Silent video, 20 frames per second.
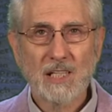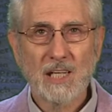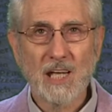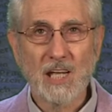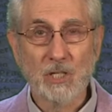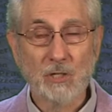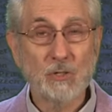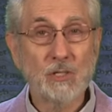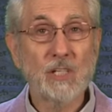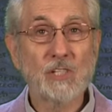
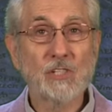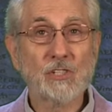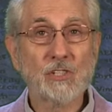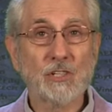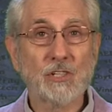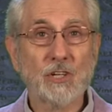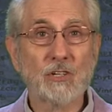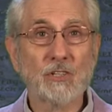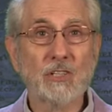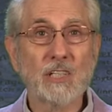And you can
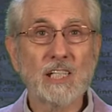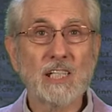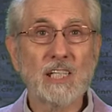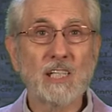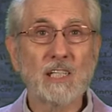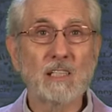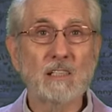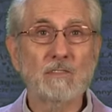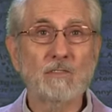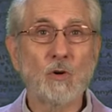securely
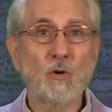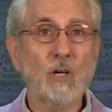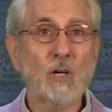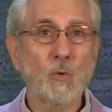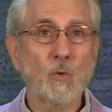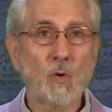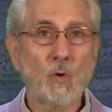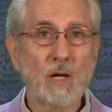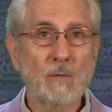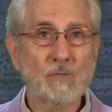give on
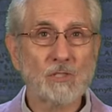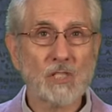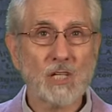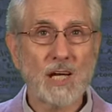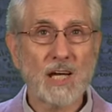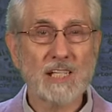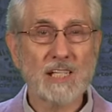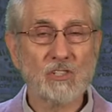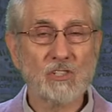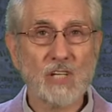our
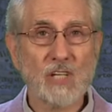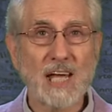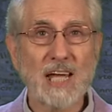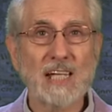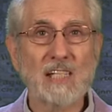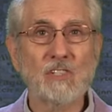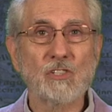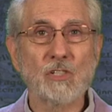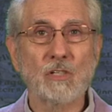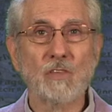website,
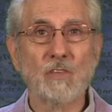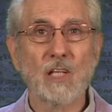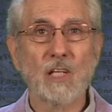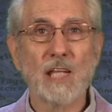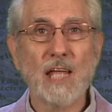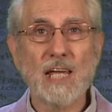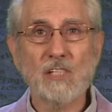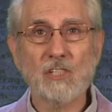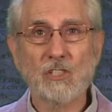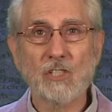
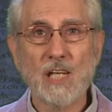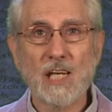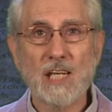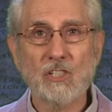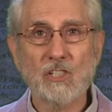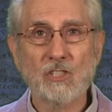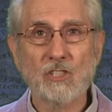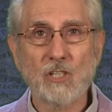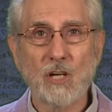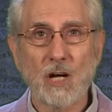
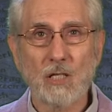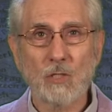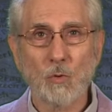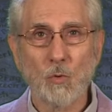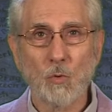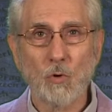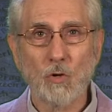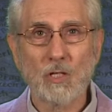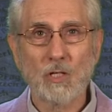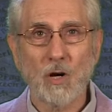
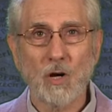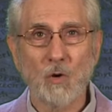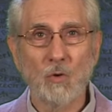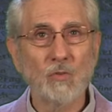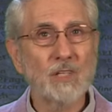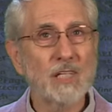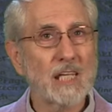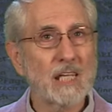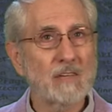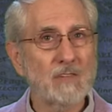signsofthelastdays.org,
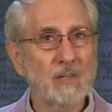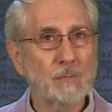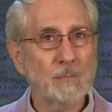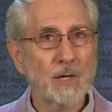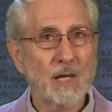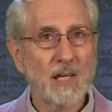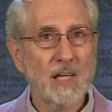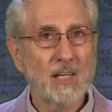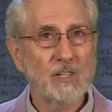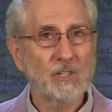on the giving
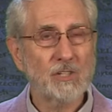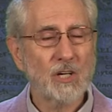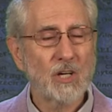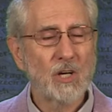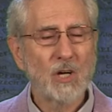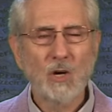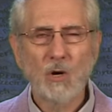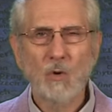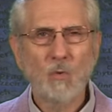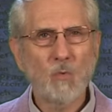page,
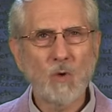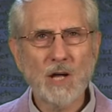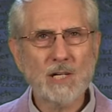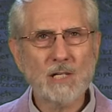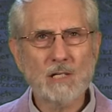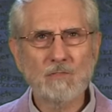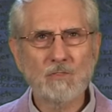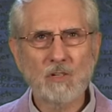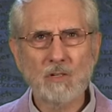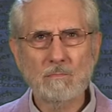
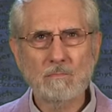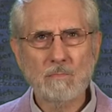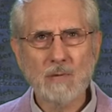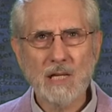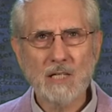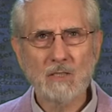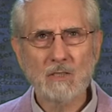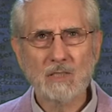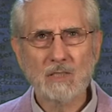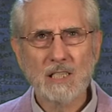whatever
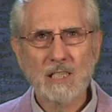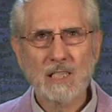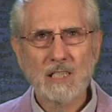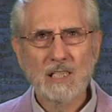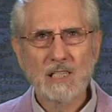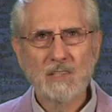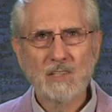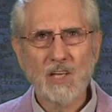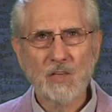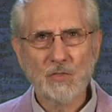amount
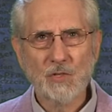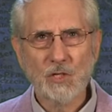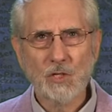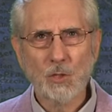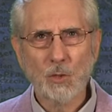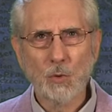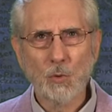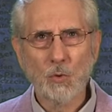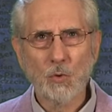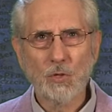that the
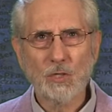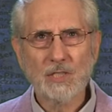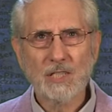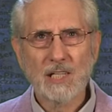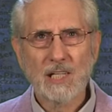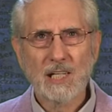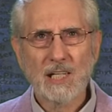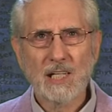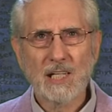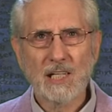Lord
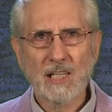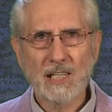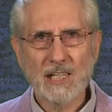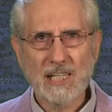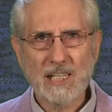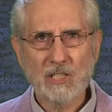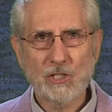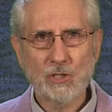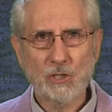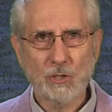
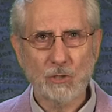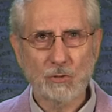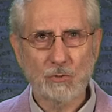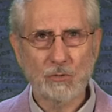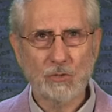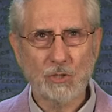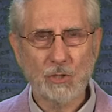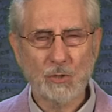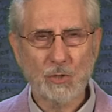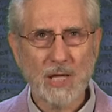leads
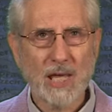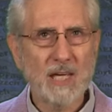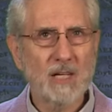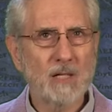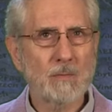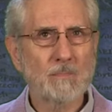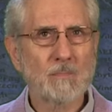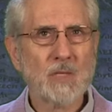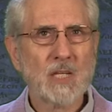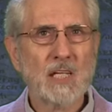you to
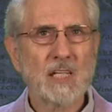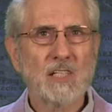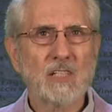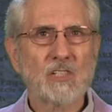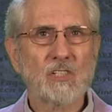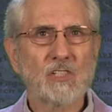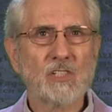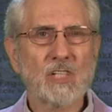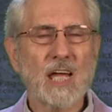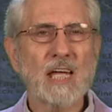help
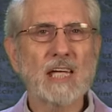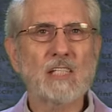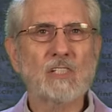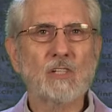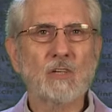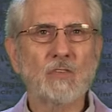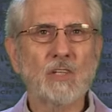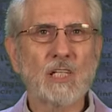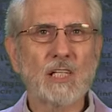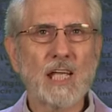
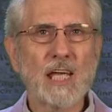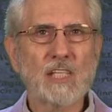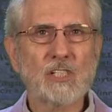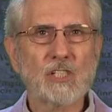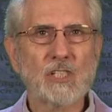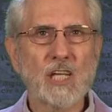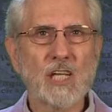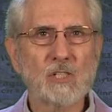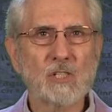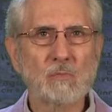Signs of the
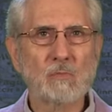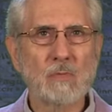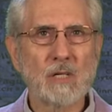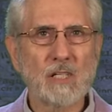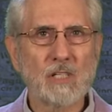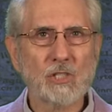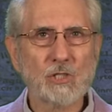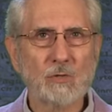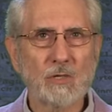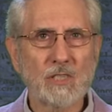Last Days
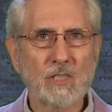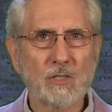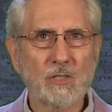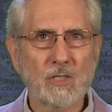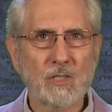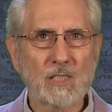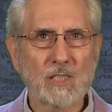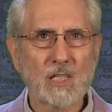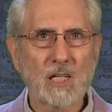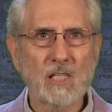ministry to
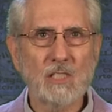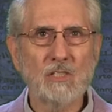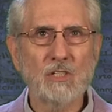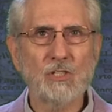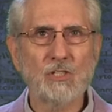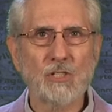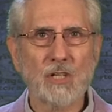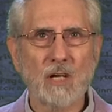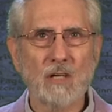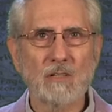continue
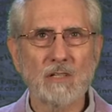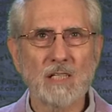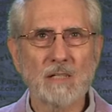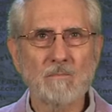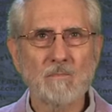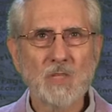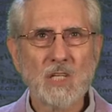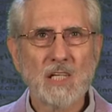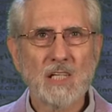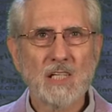
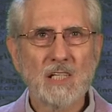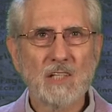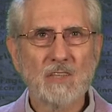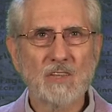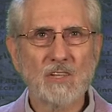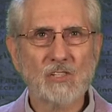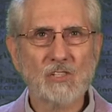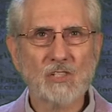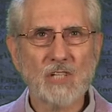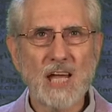sharing
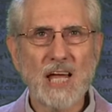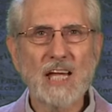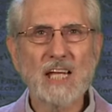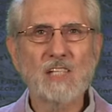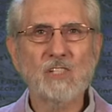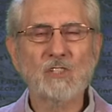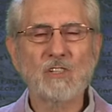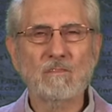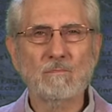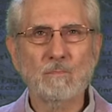the
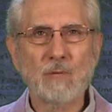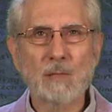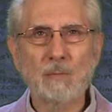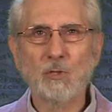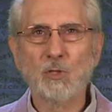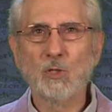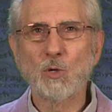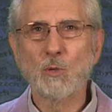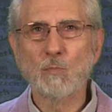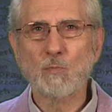signs of
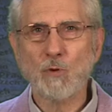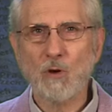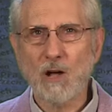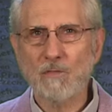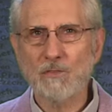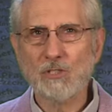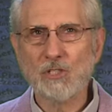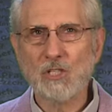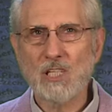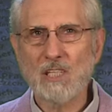biblical
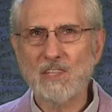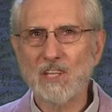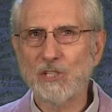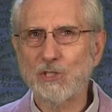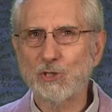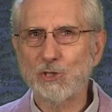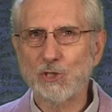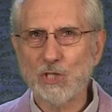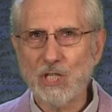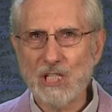prophecy
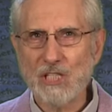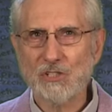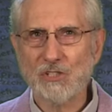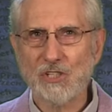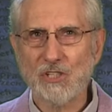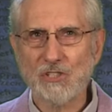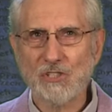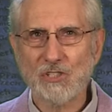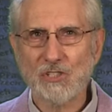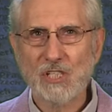that
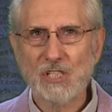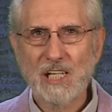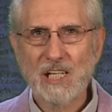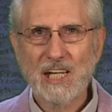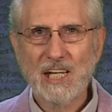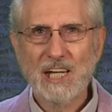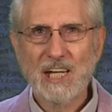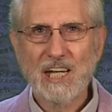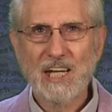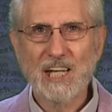Jesus
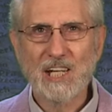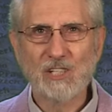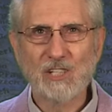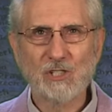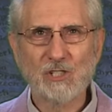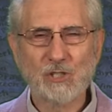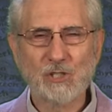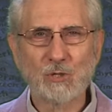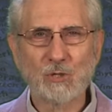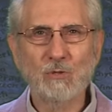
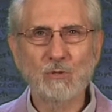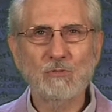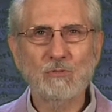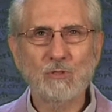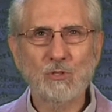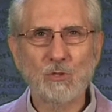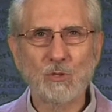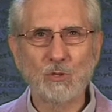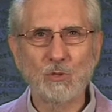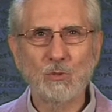is
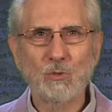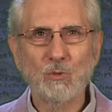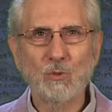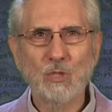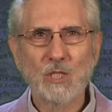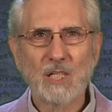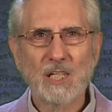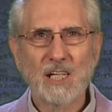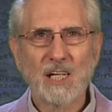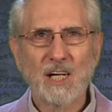soon
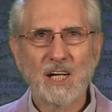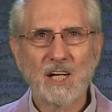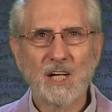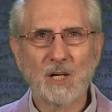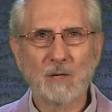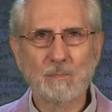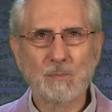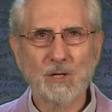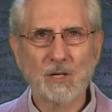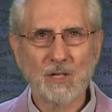to
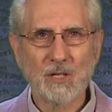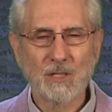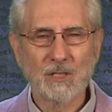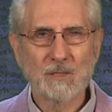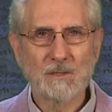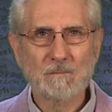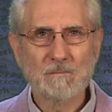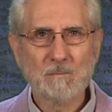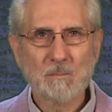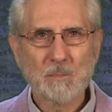
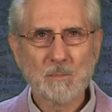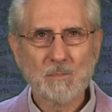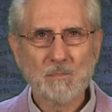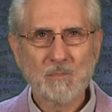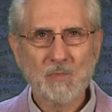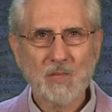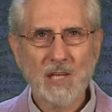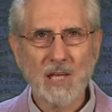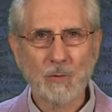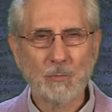appear.
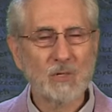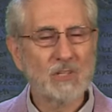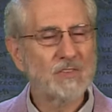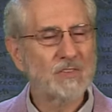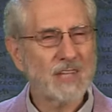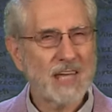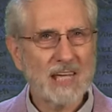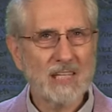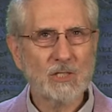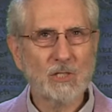And we
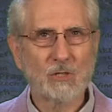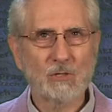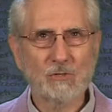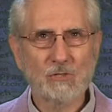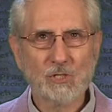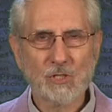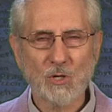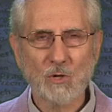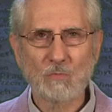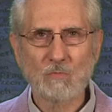thank you
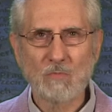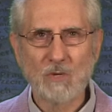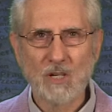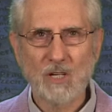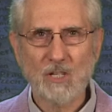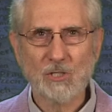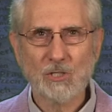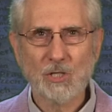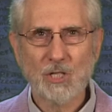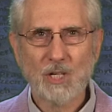so
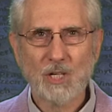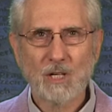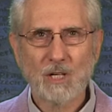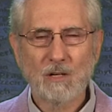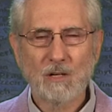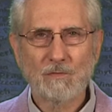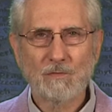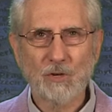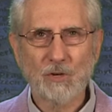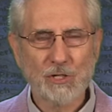much
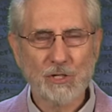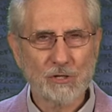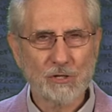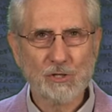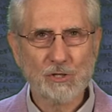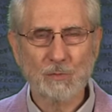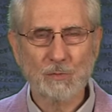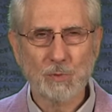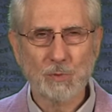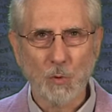for your
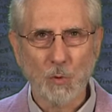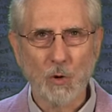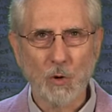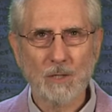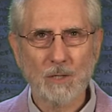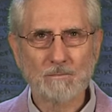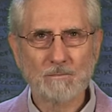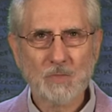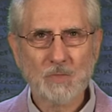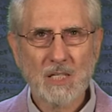
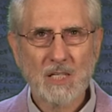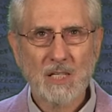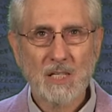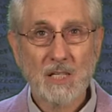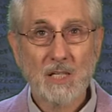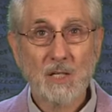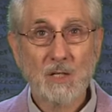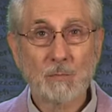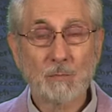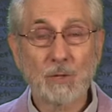support.
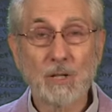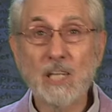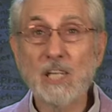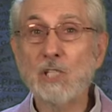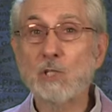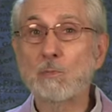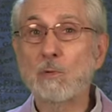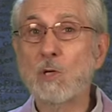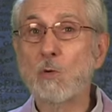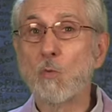
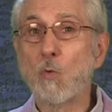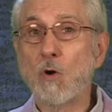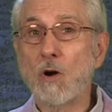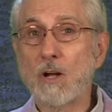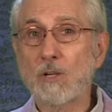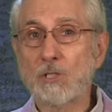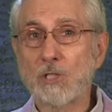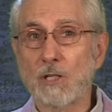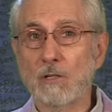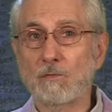Please be
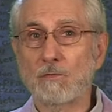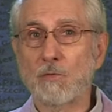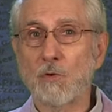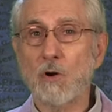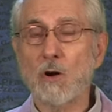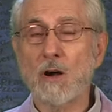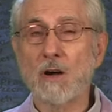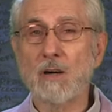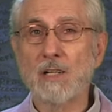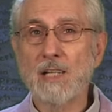watching
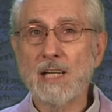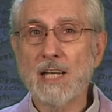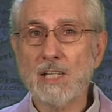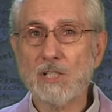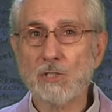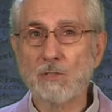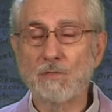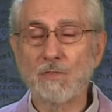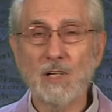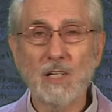for our
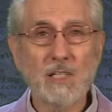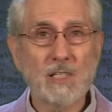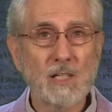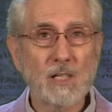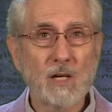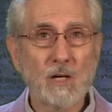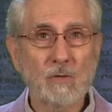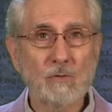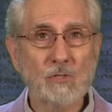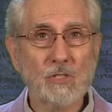next
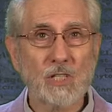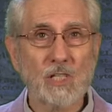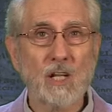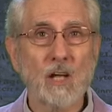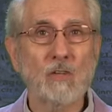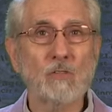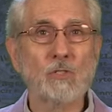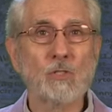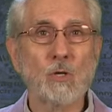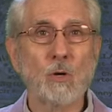videos and
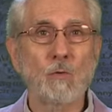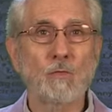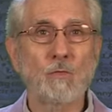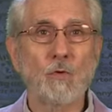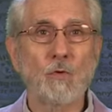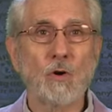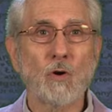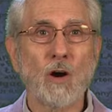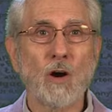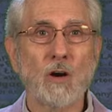also
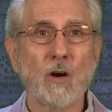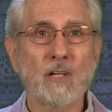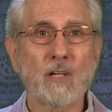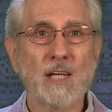for our